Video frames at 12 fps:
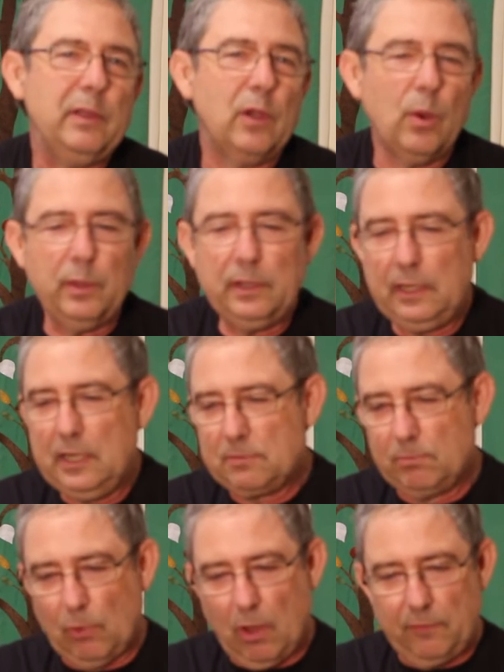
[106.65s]
And we'd go into
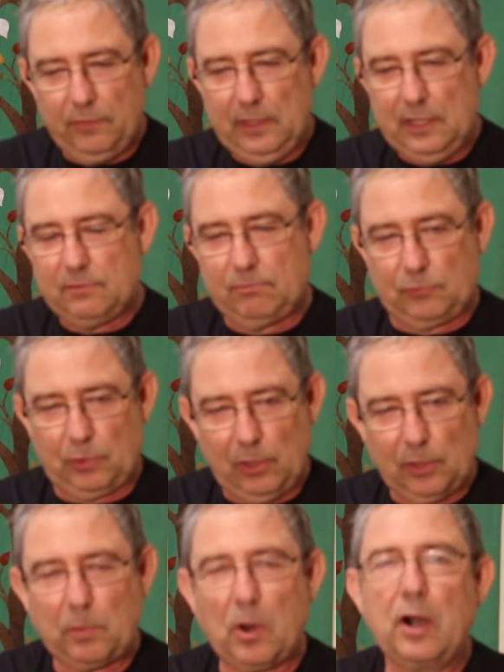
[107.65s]
these
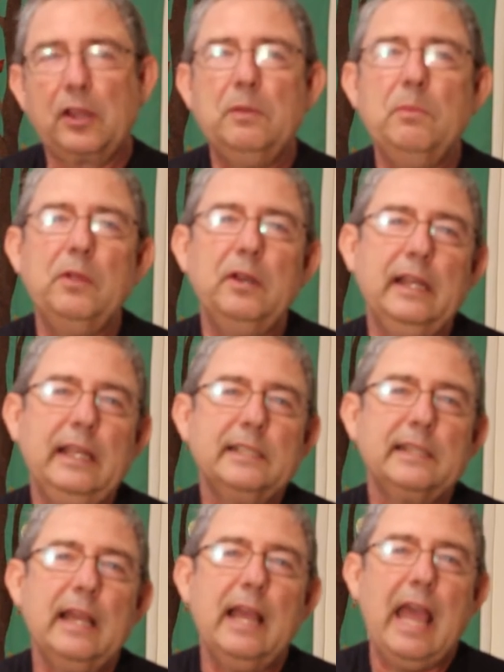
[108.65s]
trailer park
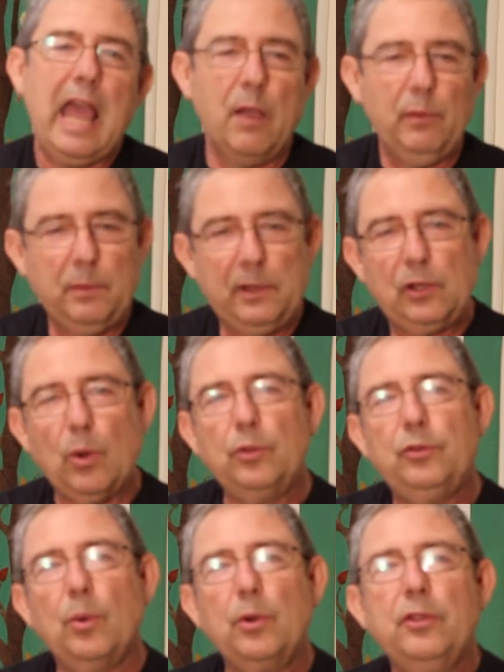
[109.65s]
communities, and we would
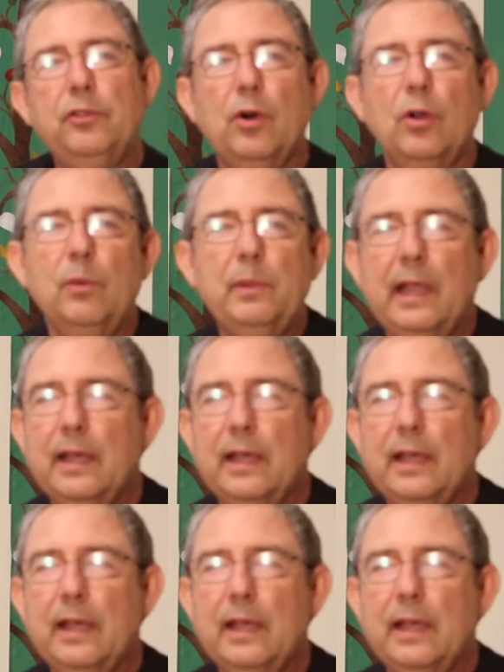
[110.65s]
go door to door.